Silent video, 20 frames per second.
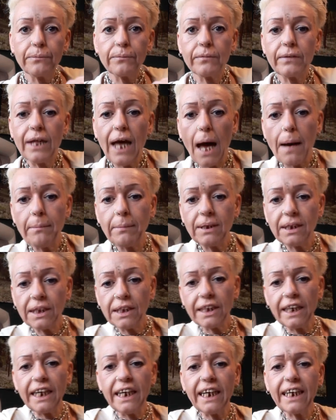
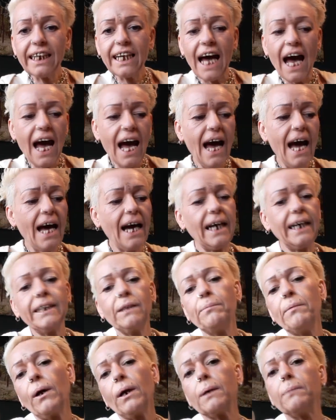Namaste
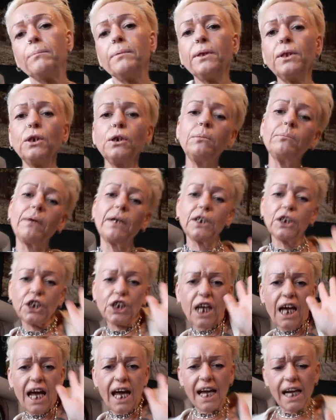guys, welcome to my
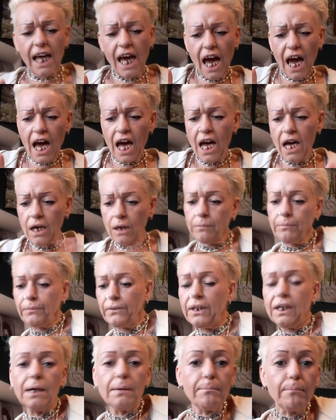channel.
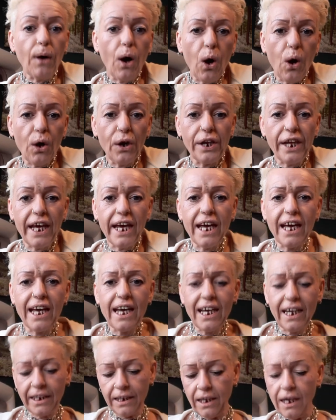
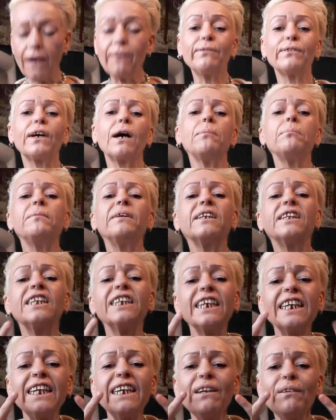Morning, I've got my
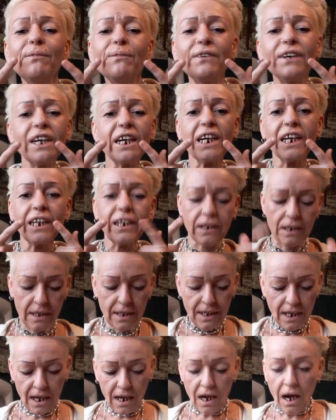teeth in.
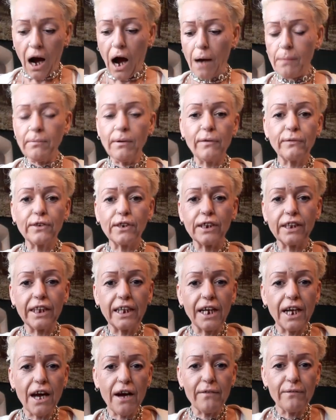I'm off to
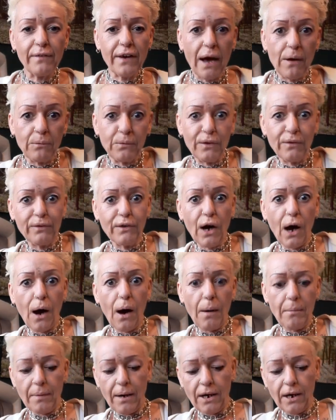the uh, vet with
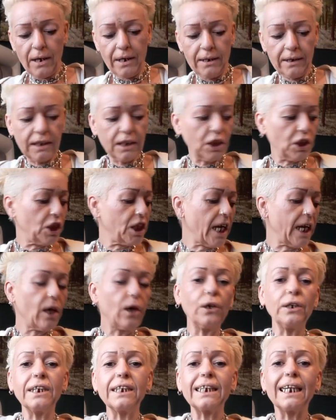Karma to
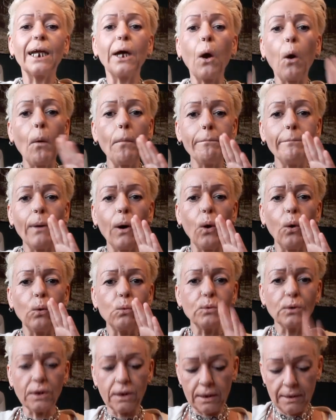check on his little
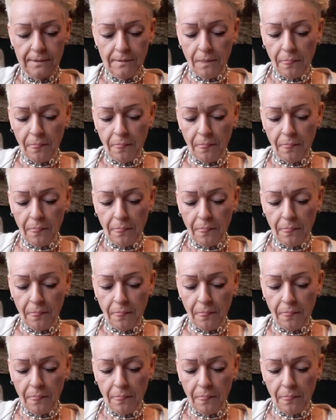balls.